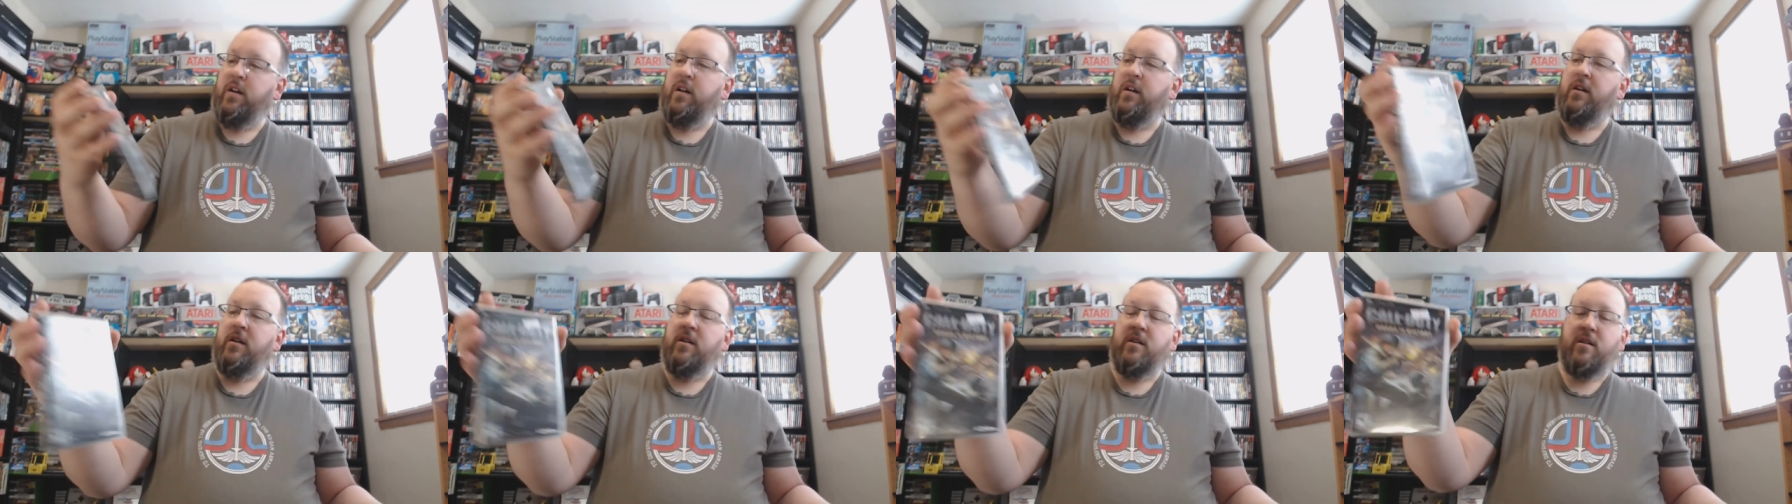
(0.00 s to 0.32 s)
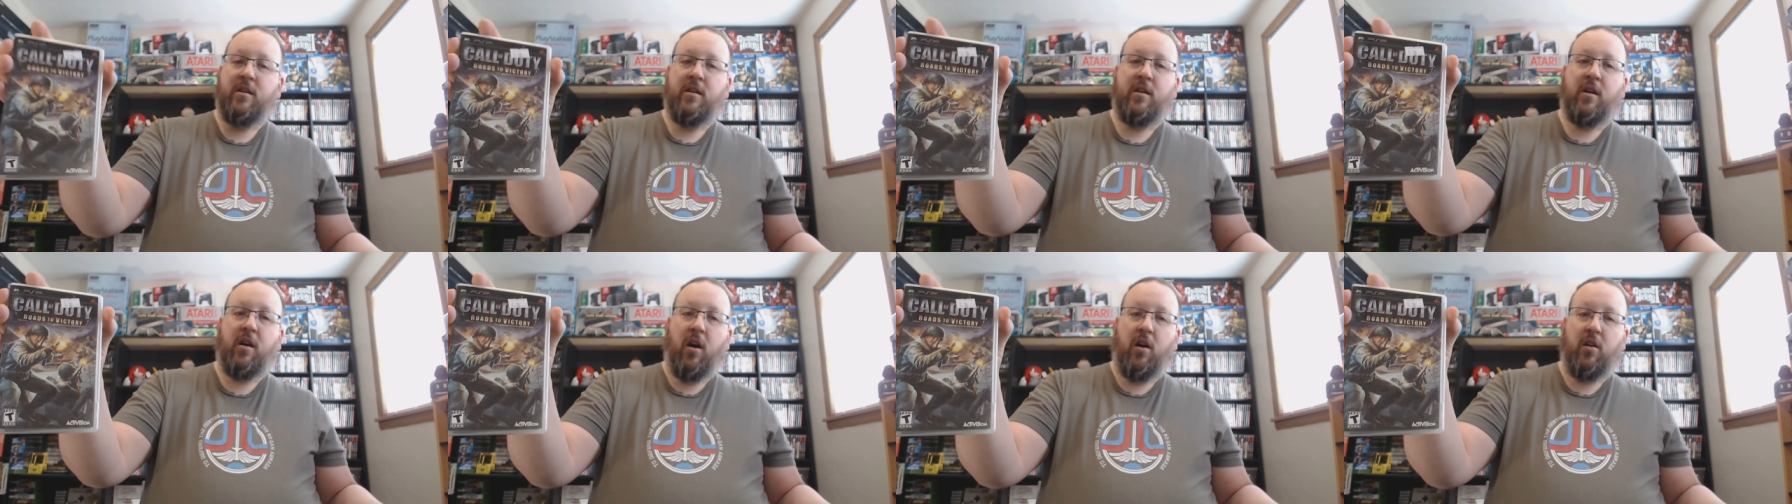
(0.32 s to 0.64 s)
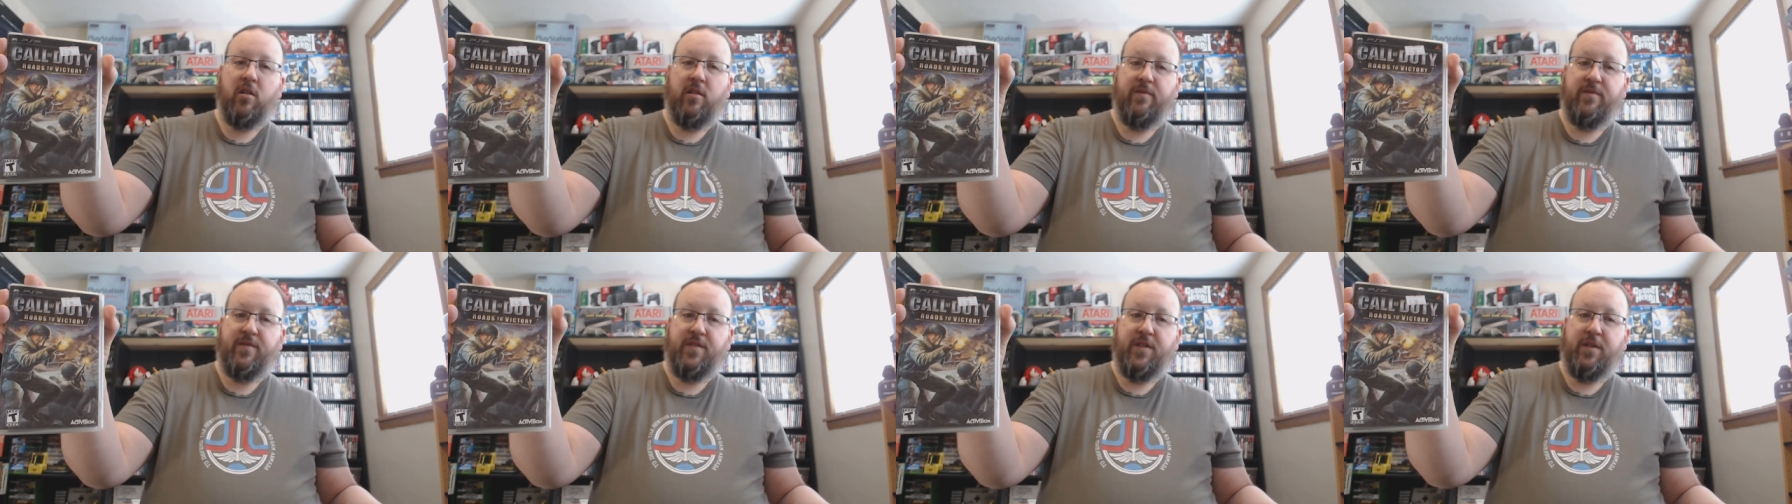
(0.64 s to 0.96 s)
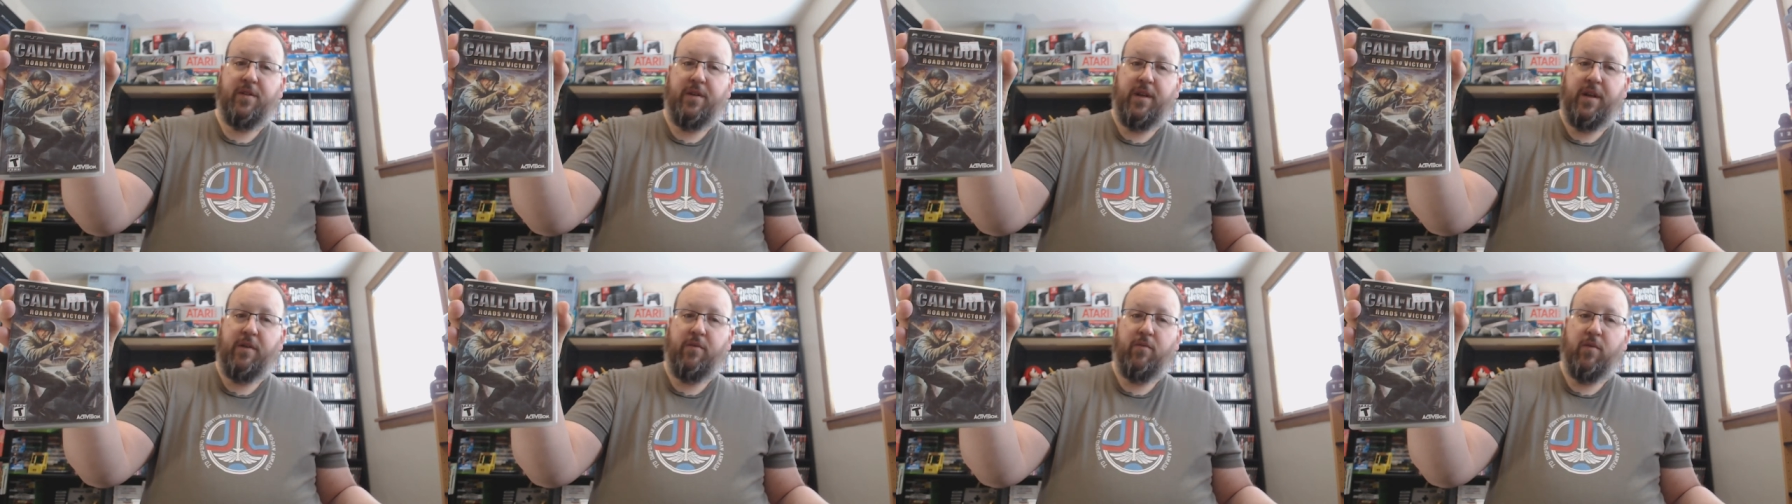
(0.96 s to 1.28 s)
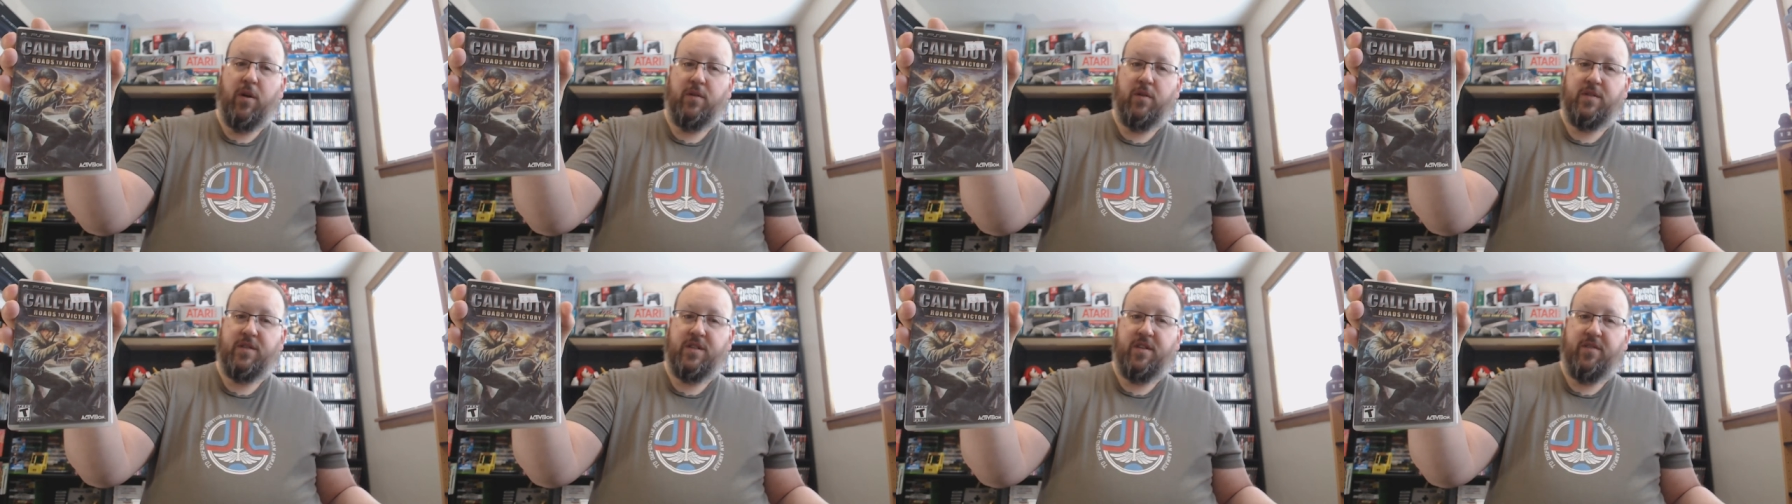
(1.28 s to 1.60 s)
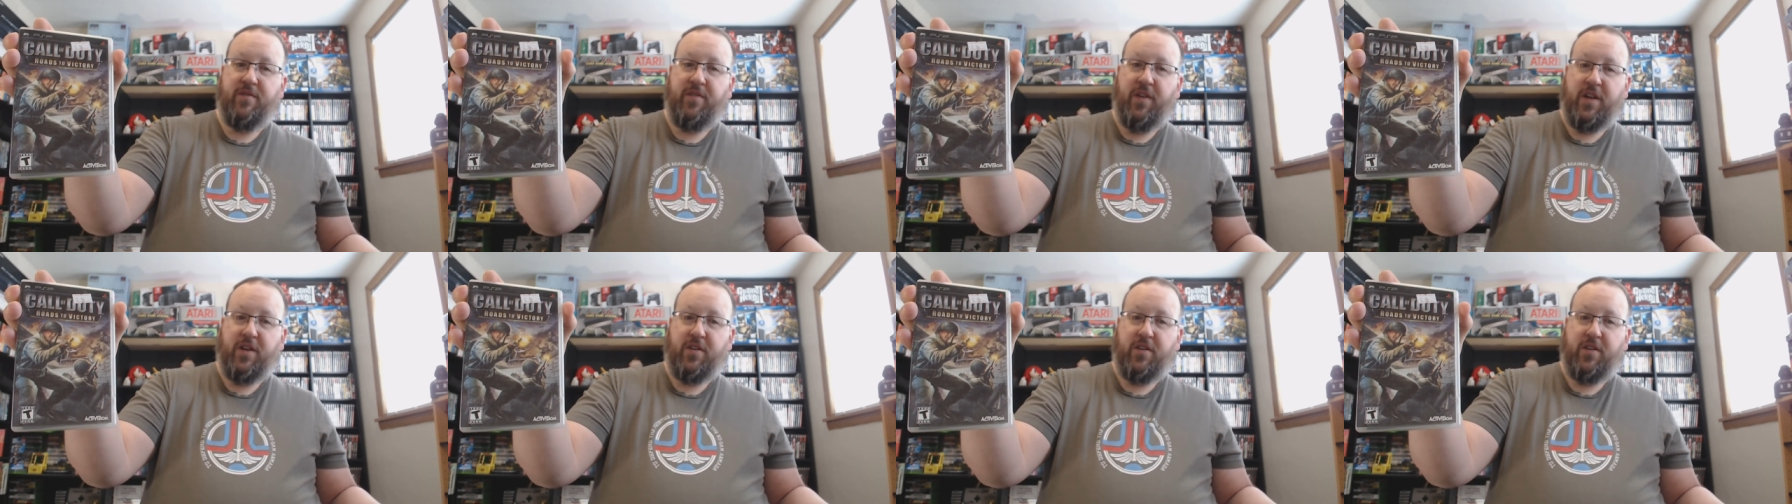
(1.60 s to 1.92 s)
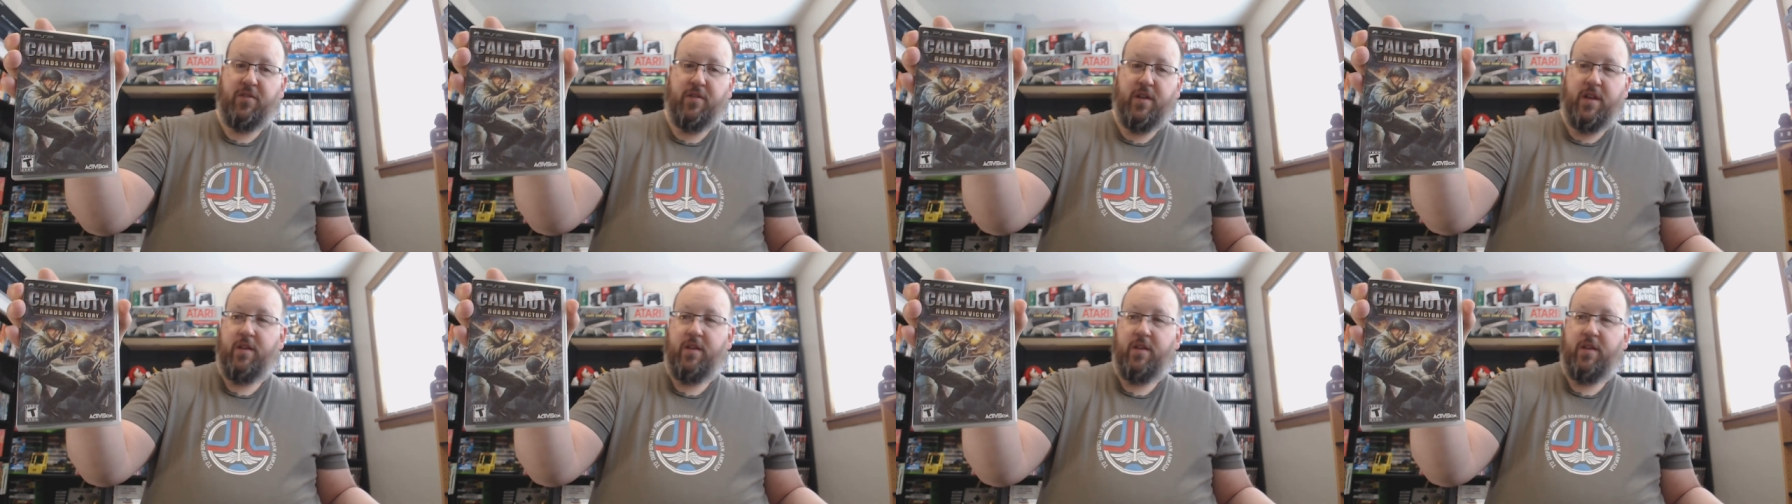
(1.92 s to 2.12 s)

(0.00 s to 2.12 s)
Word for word: Call of Duty Roads to Victory,